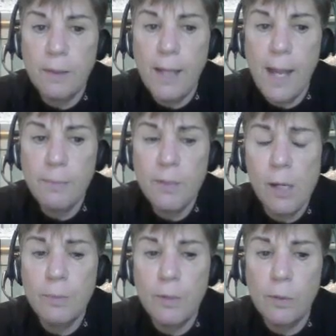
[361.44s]
and
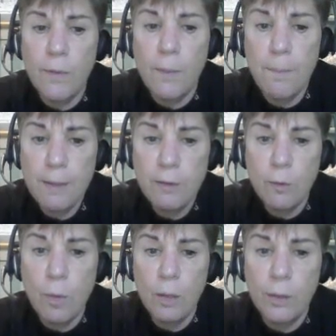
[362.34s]
laptops aren't the
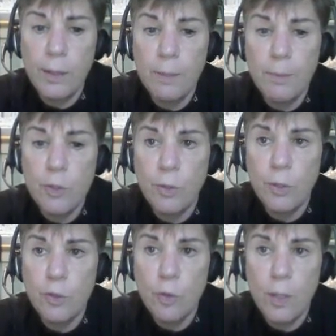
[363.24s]
best quality, but you
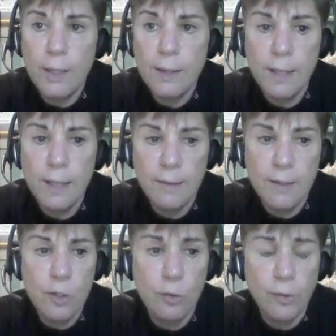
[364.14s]
can try and test
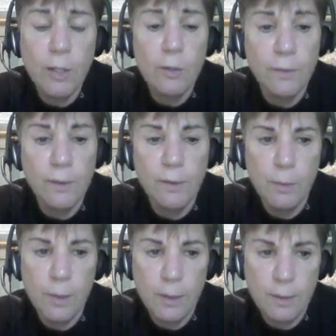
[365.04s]
it yourself to
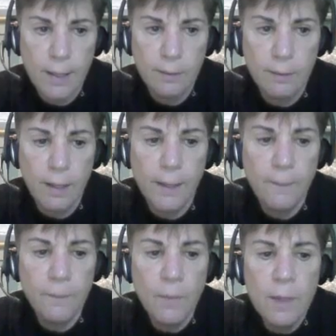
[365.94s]
see what it sounds like.
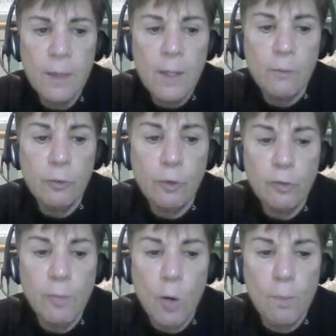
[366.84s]
For a
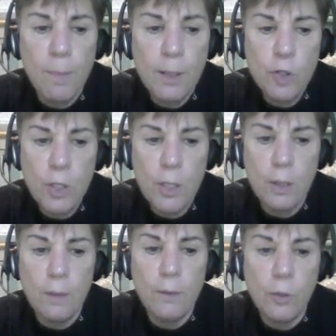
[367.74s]
small
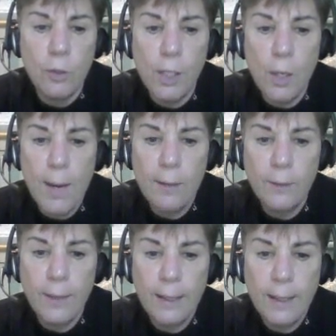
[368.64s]
budget, you can go
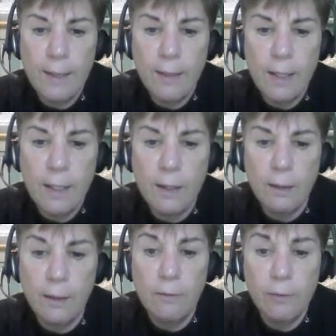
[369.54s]
out and get the
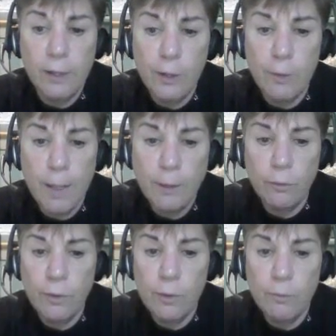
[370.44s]
lavalier
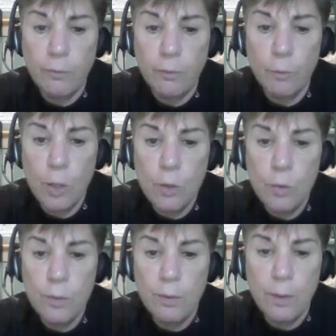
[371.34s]
microphone from
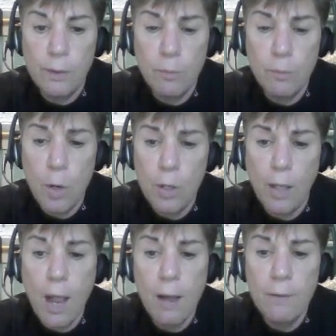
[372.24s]
Rhodes Smart
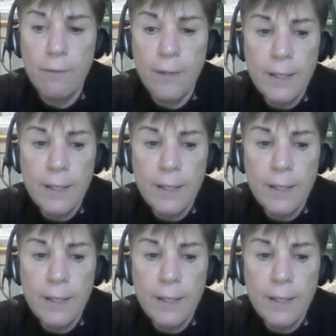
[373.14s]
Lav.